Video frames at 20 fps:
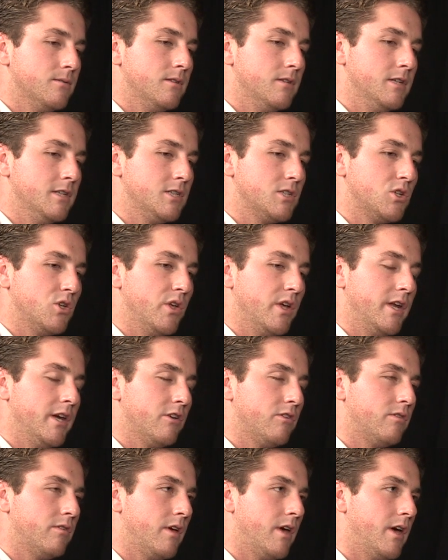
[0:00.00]
these
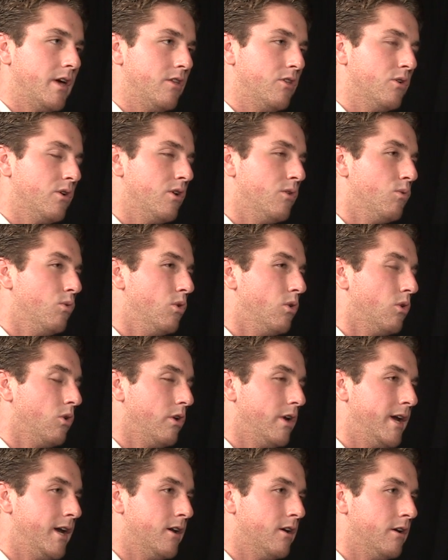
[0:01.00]
clinics, they're in
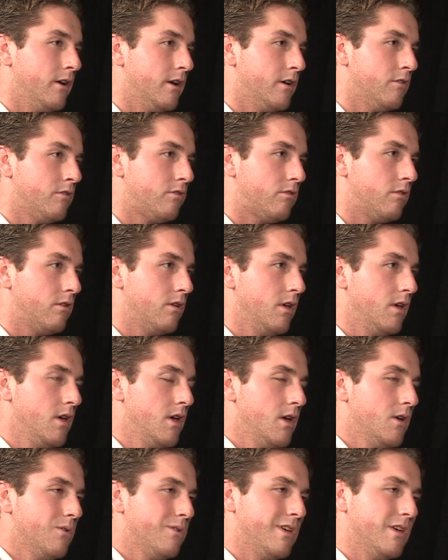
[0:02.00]
rural areas.
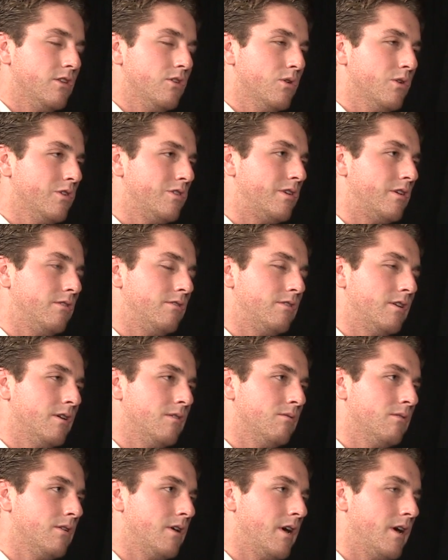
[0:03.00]
They do is they
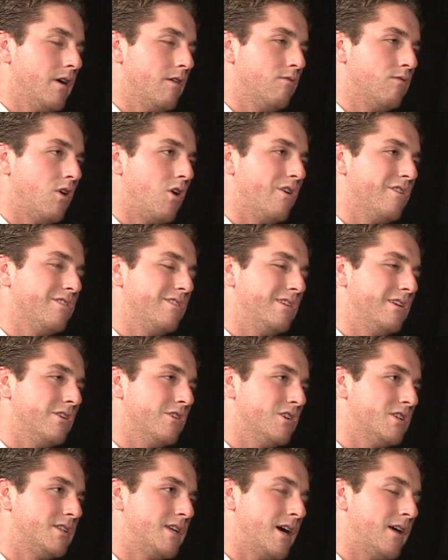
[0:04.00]
send
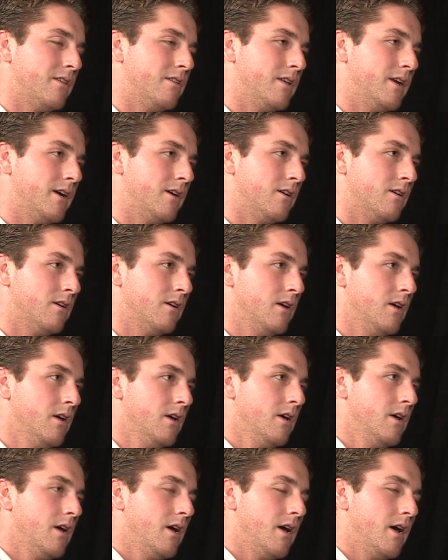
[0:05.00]
volunteers down there
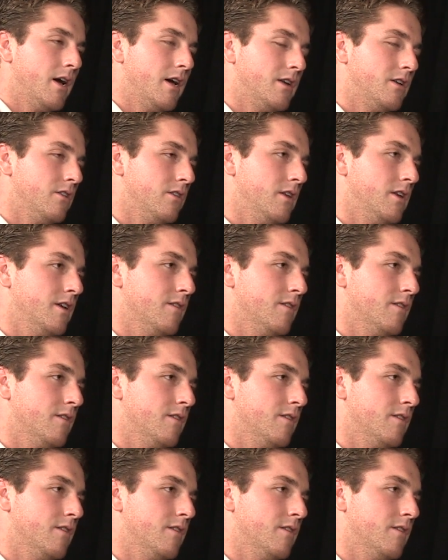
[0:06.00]
to the